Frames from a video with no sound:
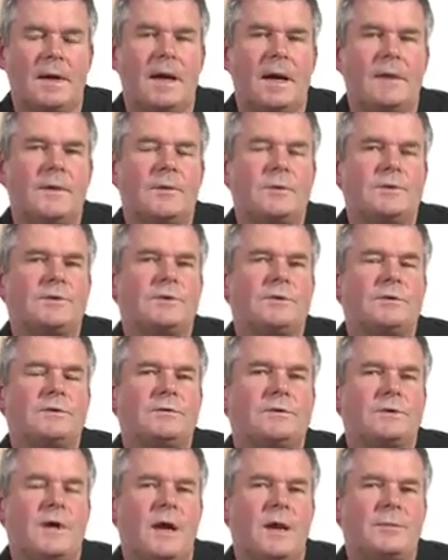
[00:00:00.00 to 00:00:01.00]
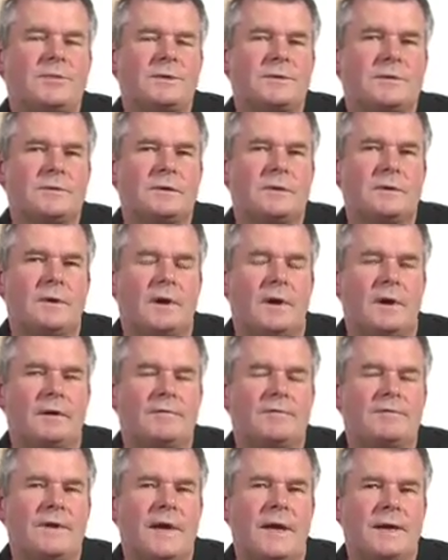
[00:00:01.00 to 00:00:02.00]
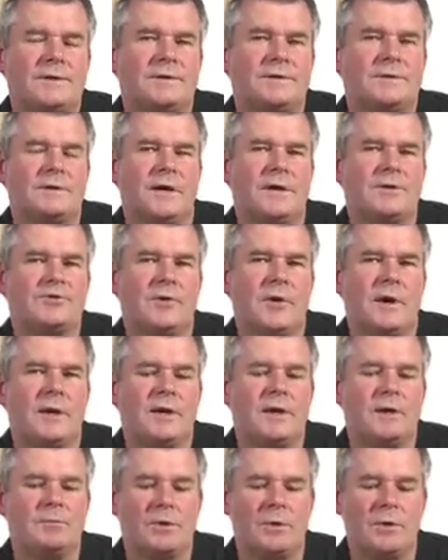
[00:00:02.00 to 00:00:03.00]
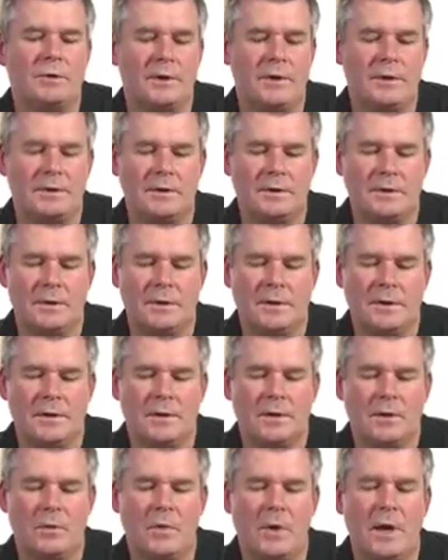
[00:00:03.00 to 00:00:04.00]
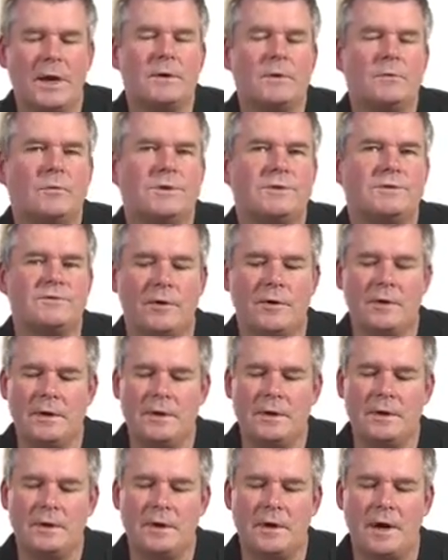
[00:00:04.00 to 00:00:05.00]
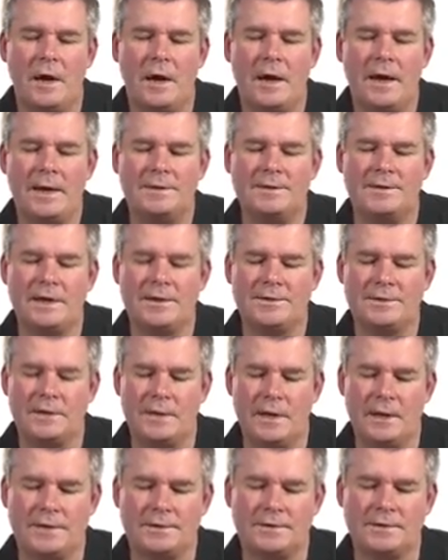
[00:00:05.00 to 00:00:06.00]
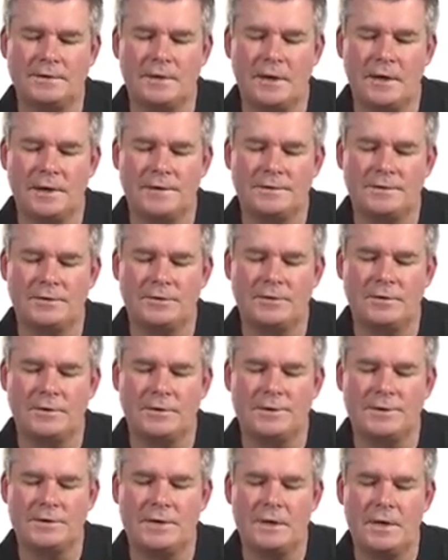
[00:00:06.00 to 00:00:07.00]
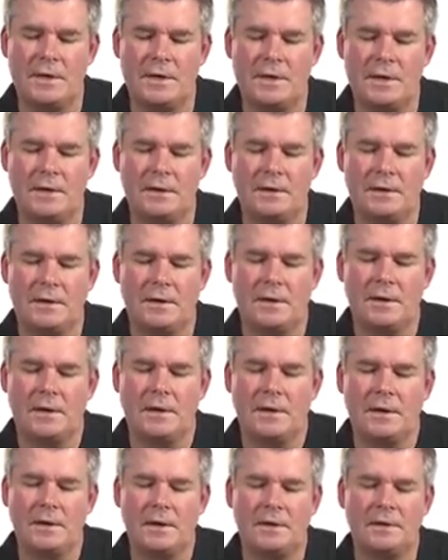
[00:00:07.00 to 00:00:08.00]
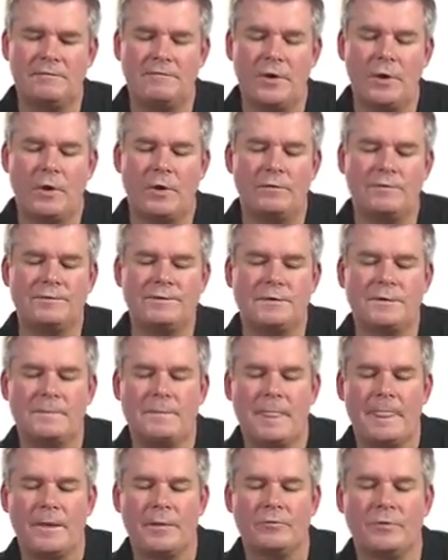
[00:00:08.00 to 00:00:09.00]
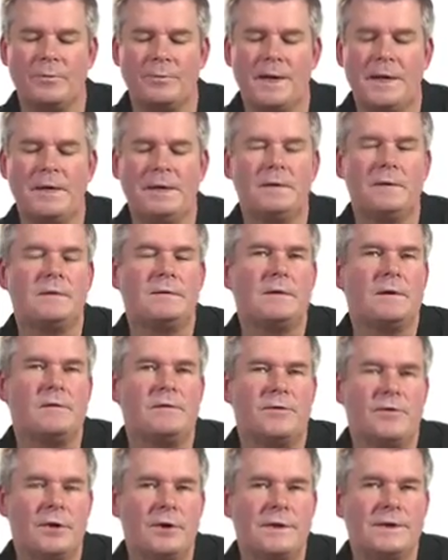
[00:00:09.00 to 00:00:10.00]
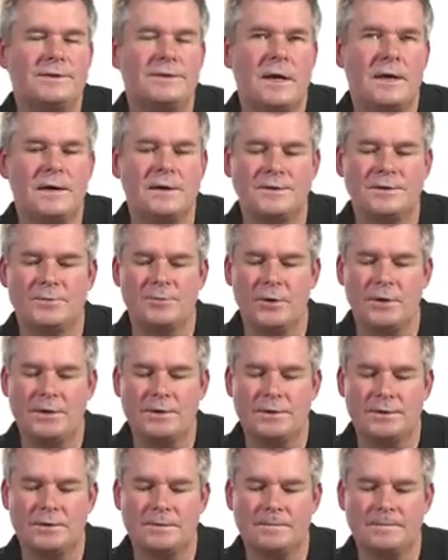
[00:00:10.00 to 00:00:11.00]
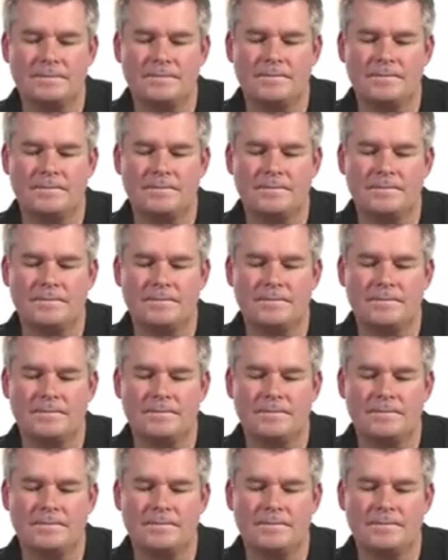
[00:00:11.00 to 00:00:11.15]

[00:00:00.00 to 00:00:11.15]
And there were two types of exercise training employed. One was very high intensity exercise that you can see here, involved repeated 30-second sprints,